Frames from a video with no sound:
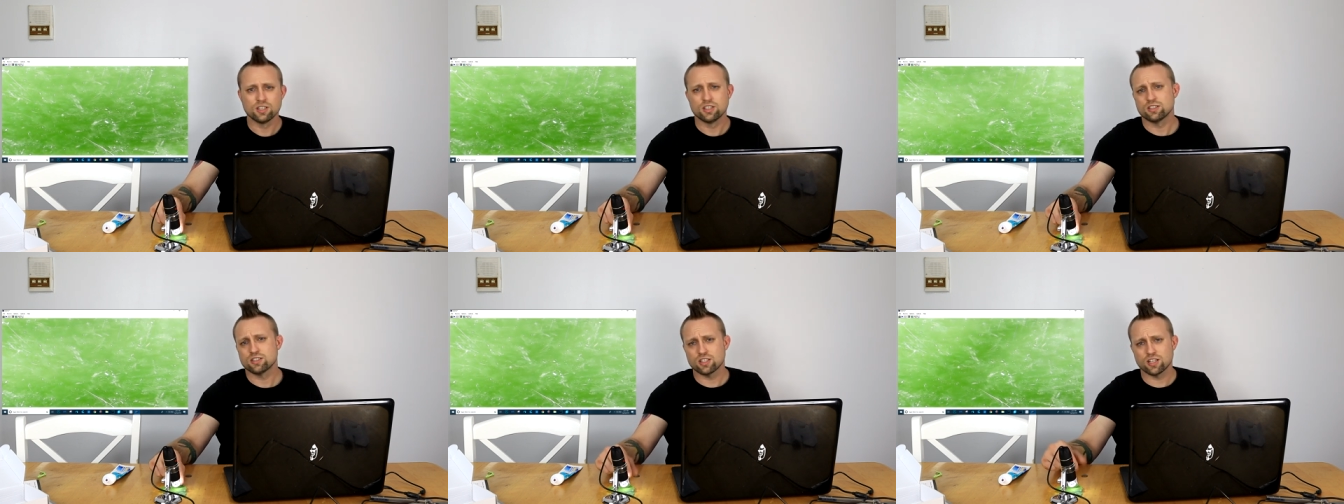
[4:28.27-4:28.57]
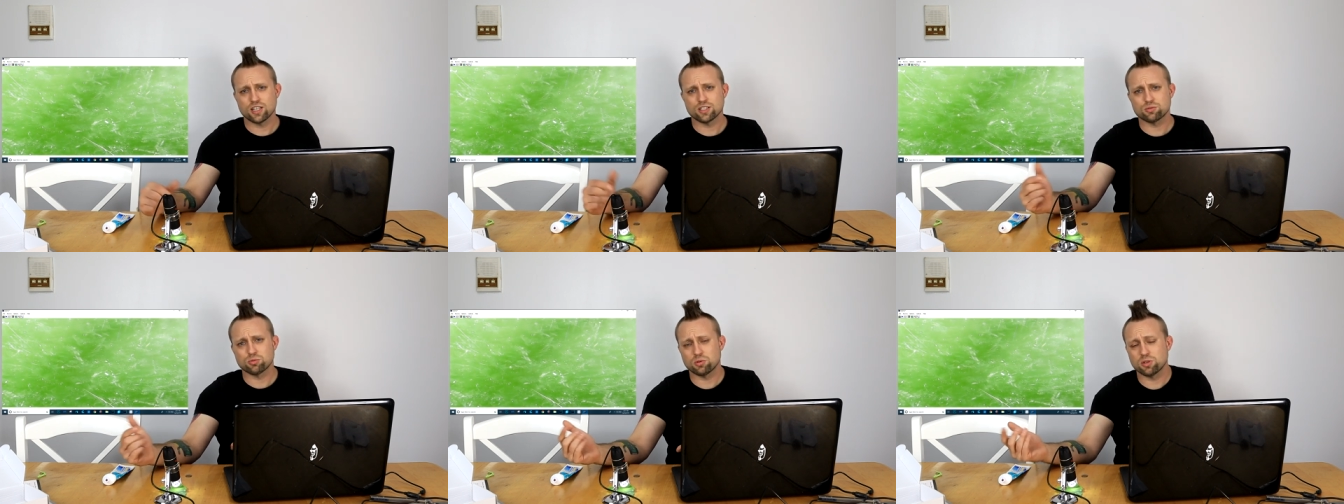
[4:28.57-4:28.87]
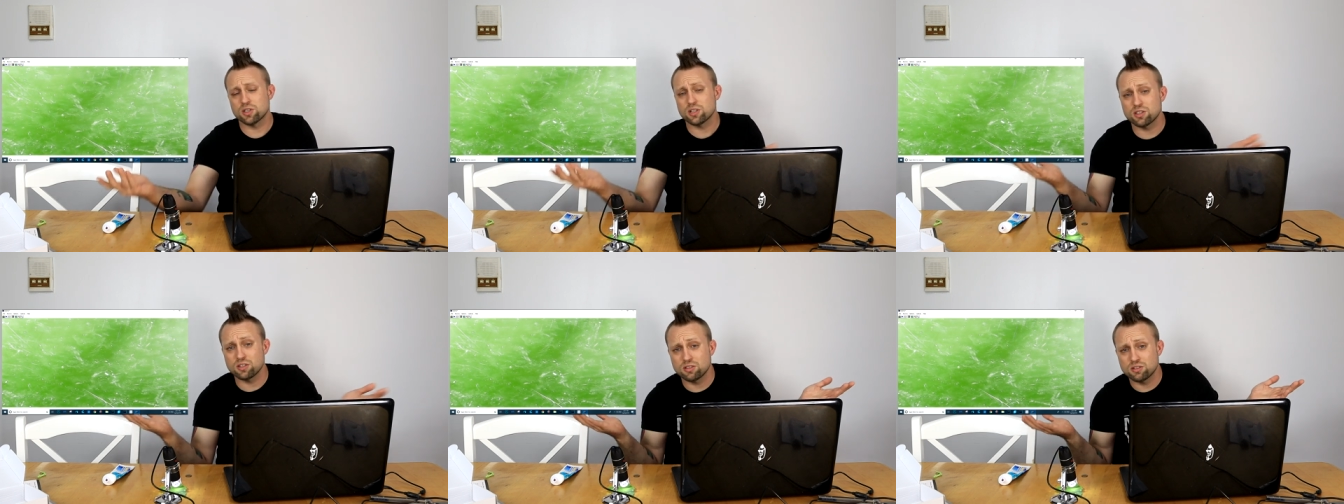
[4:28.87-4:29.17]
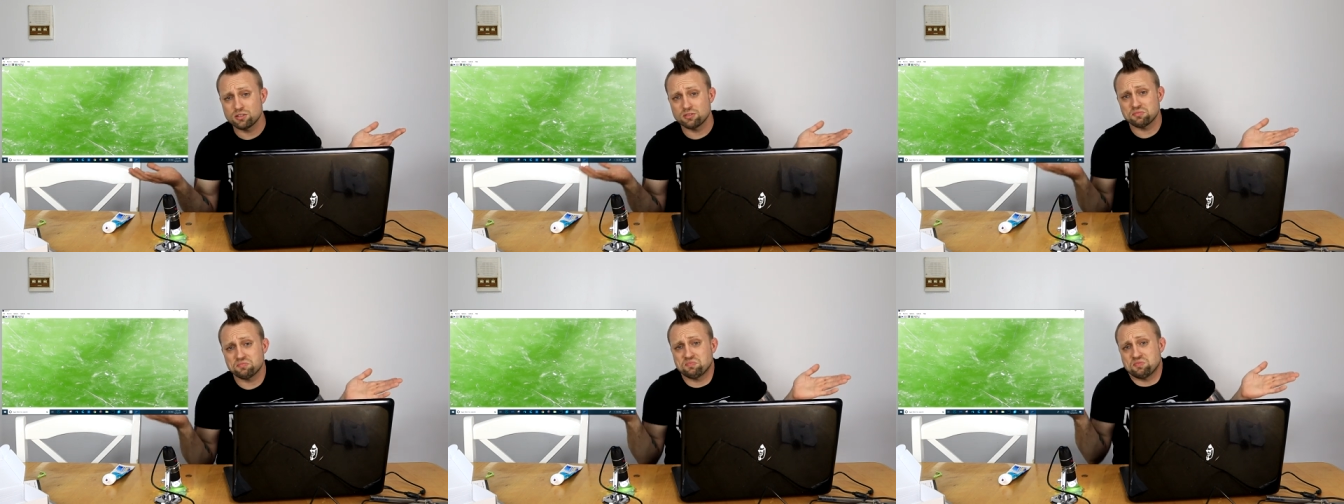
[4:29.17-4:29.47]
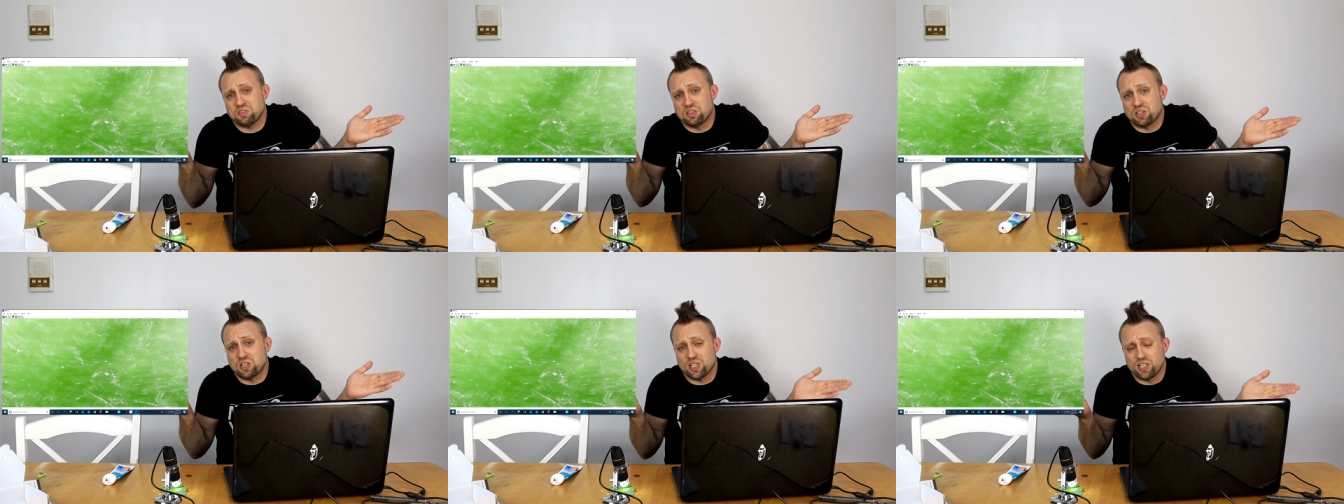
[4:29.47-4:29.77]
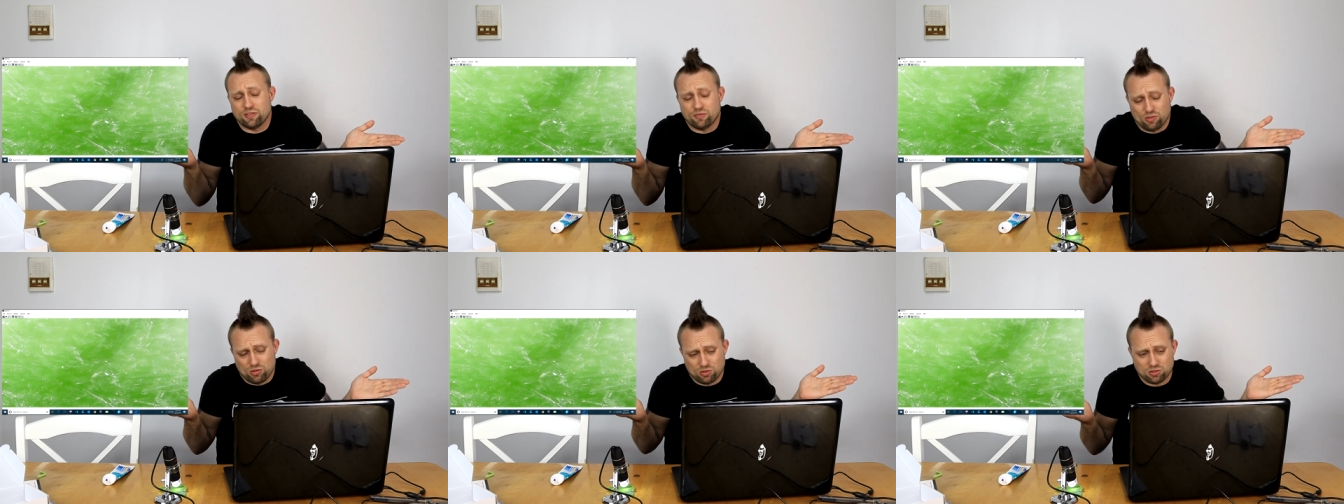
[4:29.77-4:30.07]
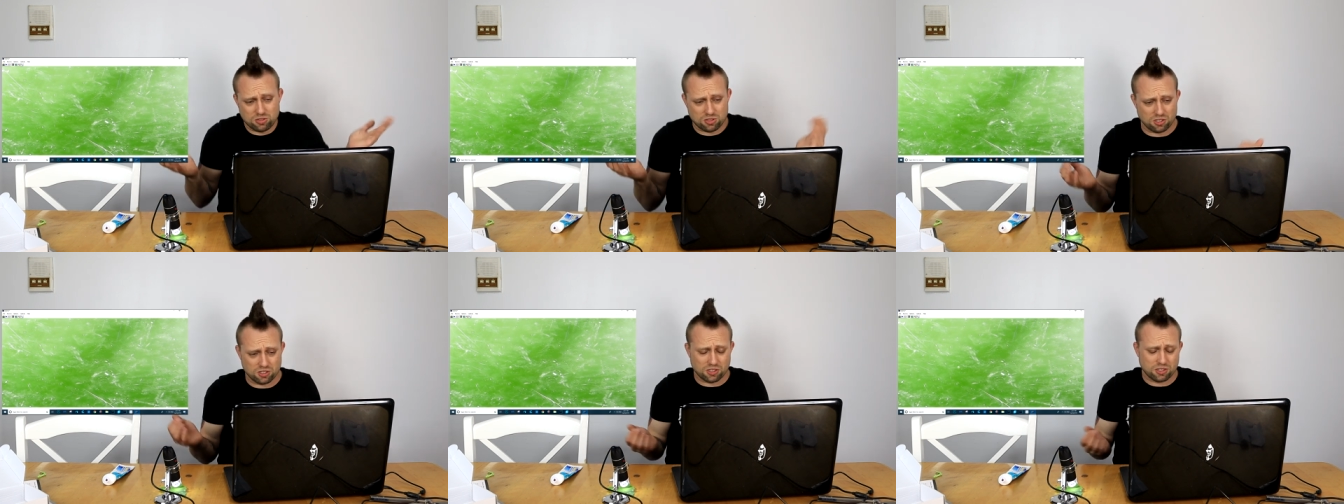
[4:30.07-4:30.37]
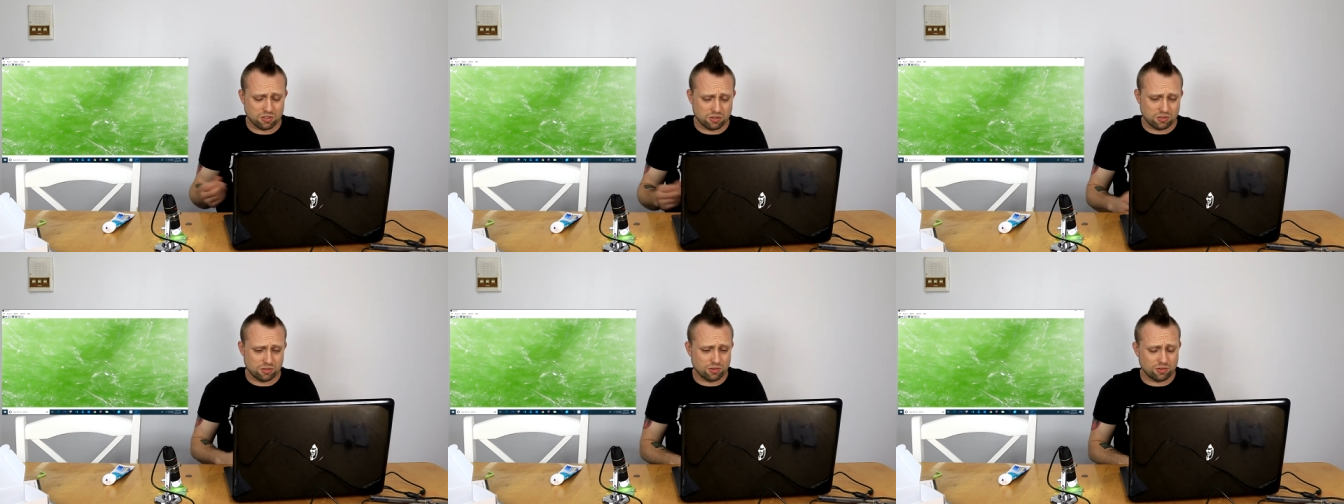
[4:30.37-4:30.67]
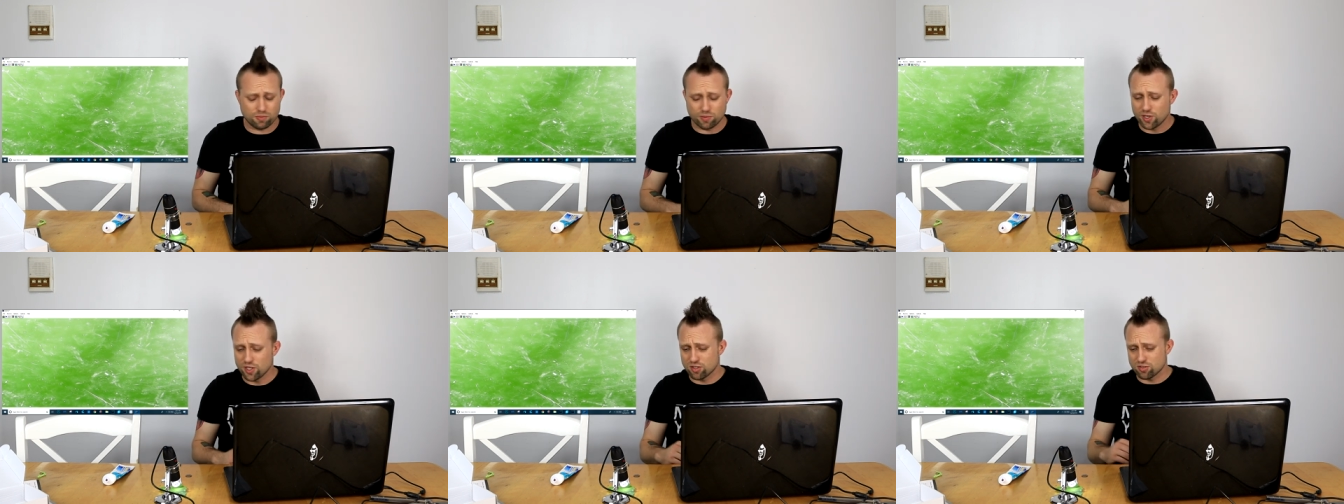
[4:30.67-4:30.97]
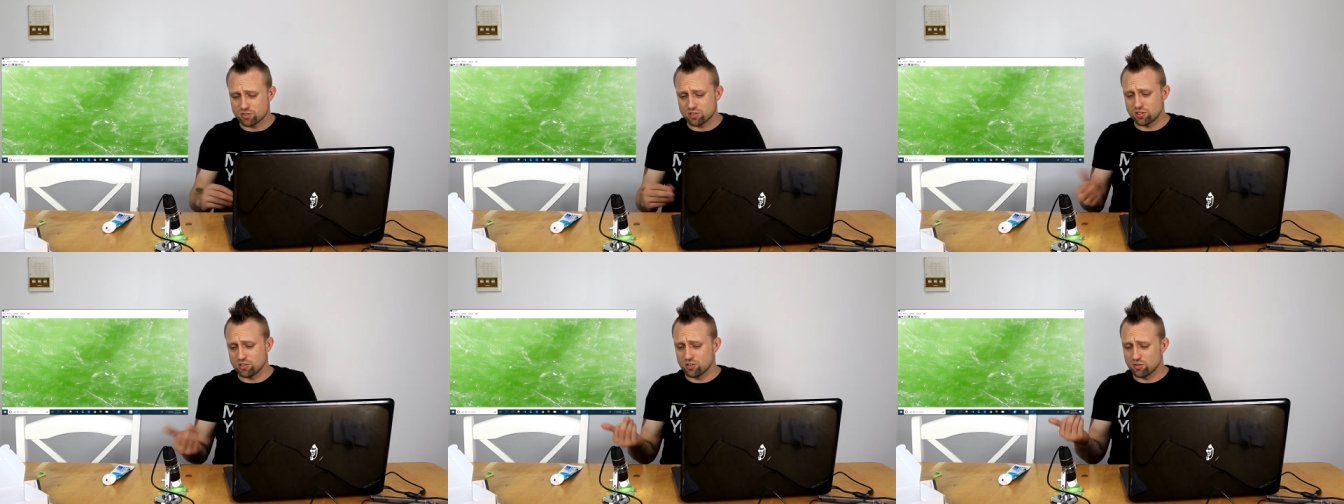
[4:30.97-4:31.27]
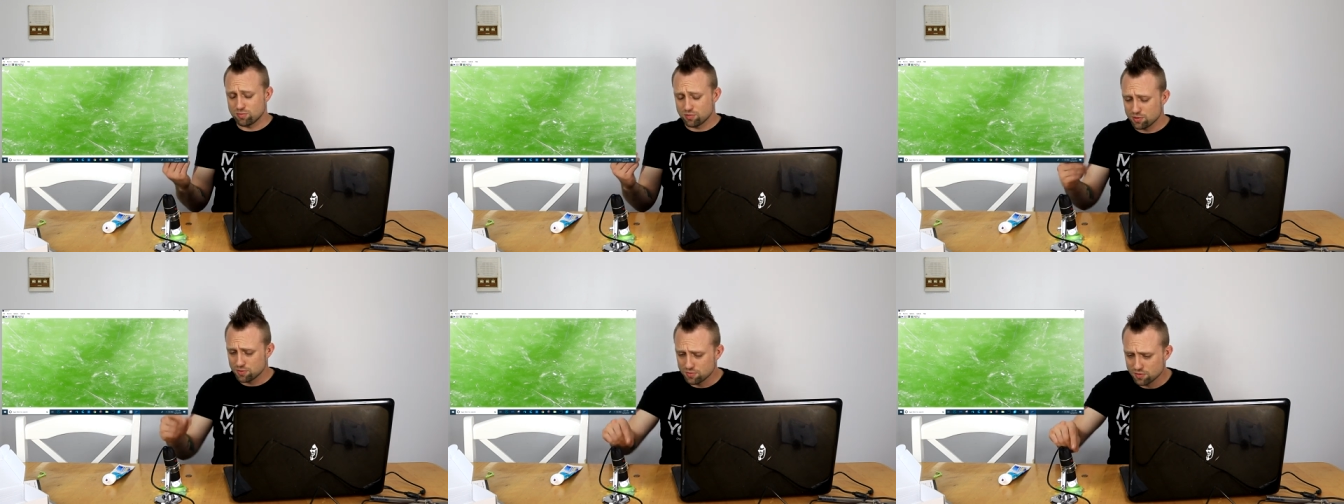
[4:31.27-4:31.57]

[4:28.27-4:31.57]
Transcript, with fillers: So that's what a leaf looks like under a microscope.